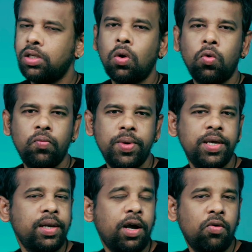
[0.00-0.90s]
now
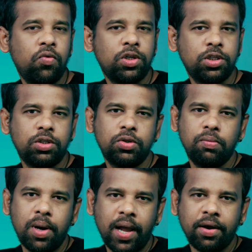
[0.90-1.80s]
been converted to
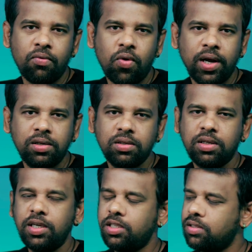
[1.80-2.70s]
black and white.
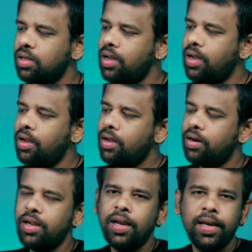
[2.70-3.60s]
It's
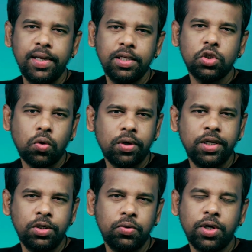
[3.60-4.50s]
really
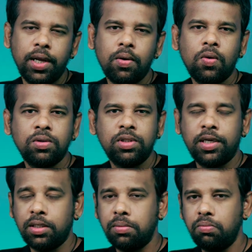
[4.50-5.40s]
starting to take on
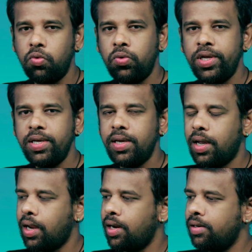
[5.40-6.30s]
that moody
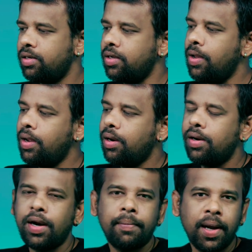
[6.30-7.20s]
and
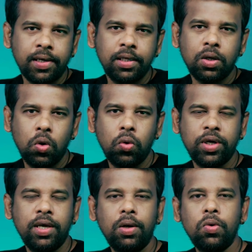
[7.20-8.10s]
dramatic
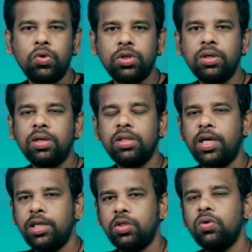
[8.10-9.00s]
low-key look
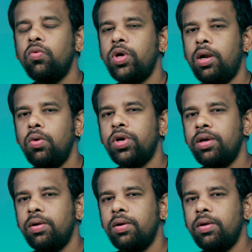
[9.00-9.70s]
that we are looking